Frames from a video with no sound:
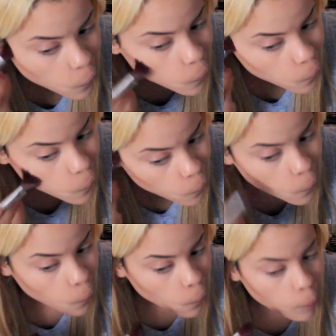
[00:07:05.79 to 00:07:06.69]
to
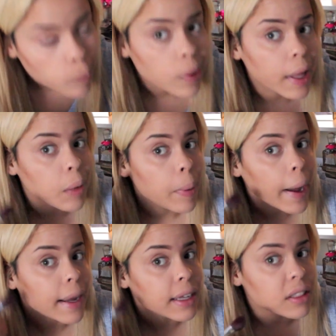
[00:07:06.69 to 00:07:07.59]
blend
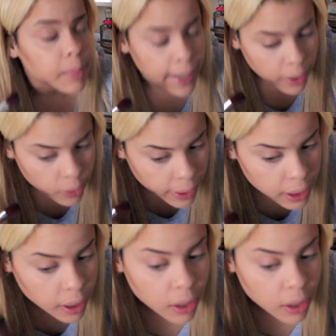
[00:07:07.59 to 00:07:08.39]
back into my hairline.